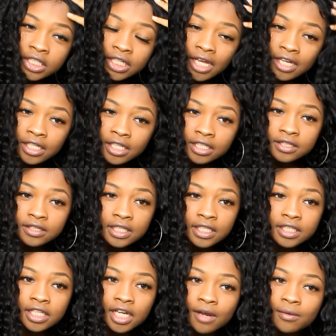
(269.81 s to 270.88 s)
and i didn't
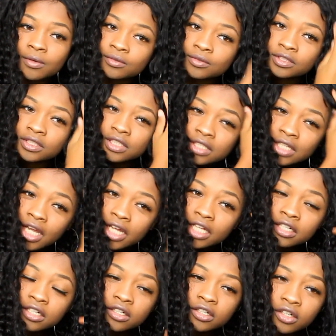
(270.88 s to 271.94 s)
think that i would really
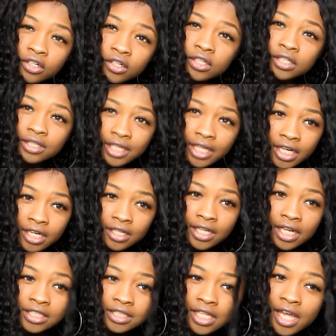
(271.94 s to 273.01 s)
like curly hair
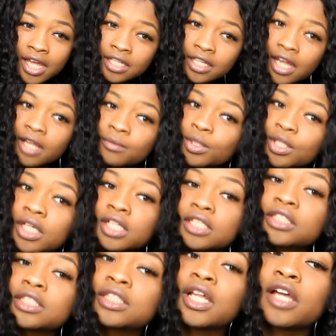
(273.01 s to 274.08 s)
like that like
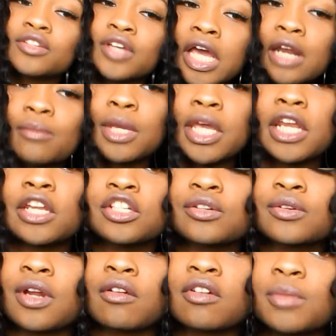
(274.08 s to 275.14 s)
because it's like you gotta manage
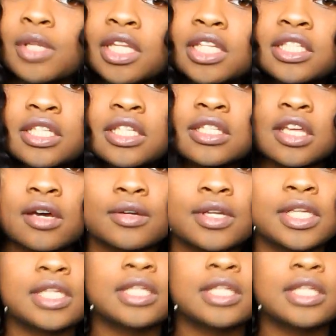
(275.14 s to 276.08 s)
it or whatever but this is so